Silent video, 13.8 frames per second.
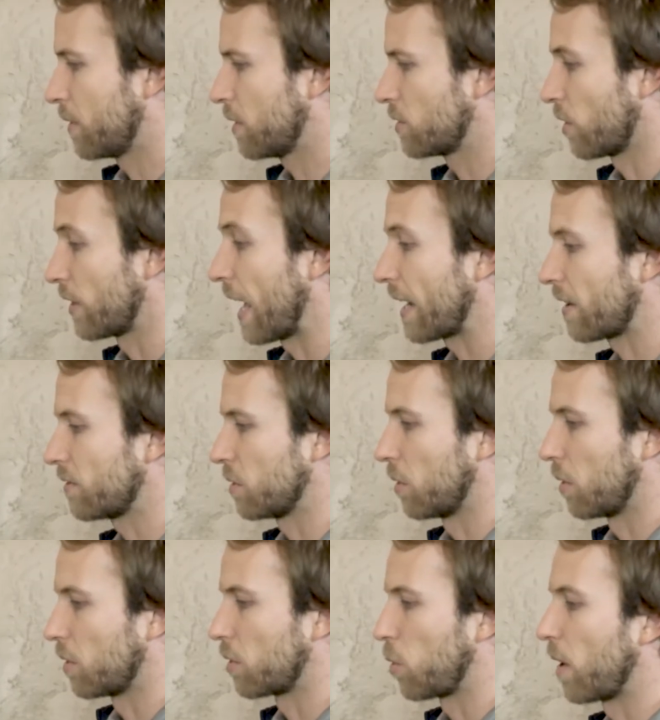So that gives
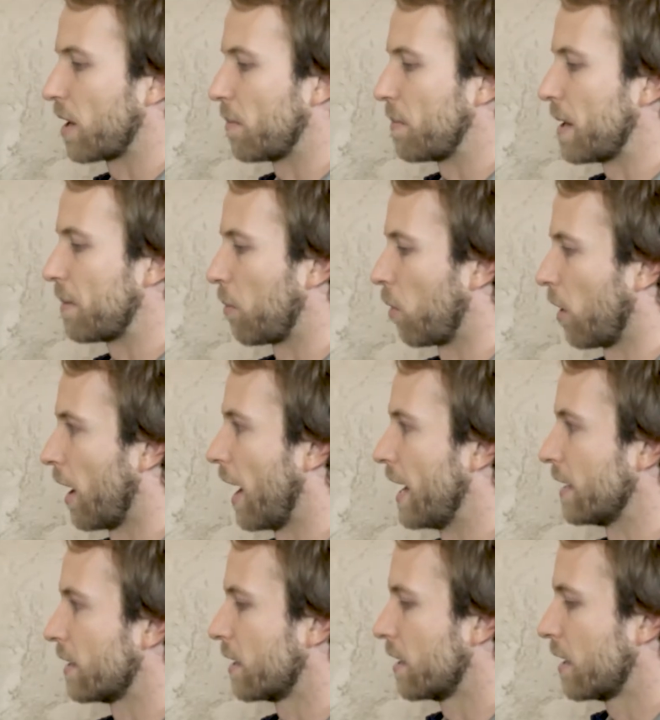you quite a bit more
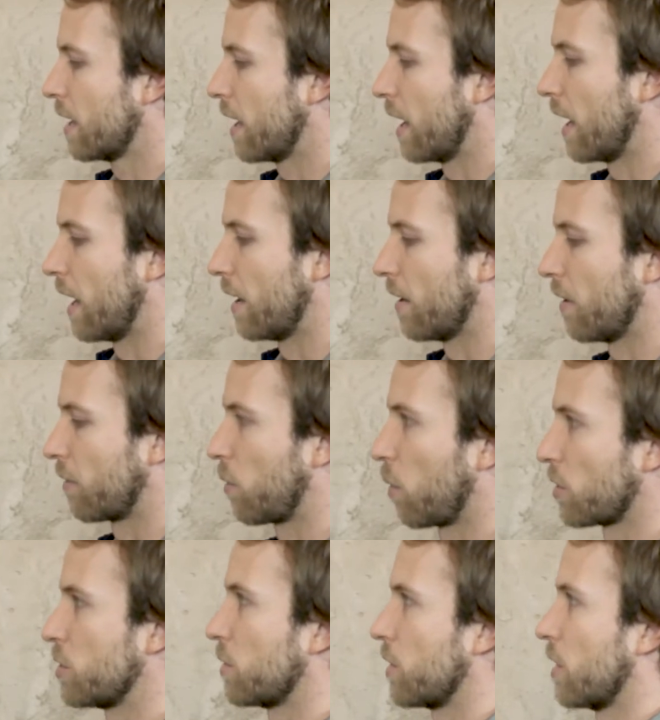height. Of
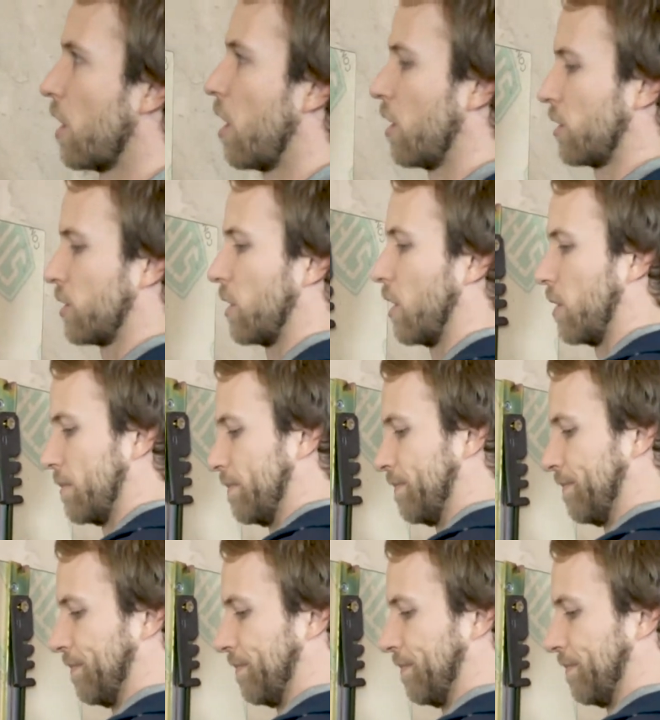course you can also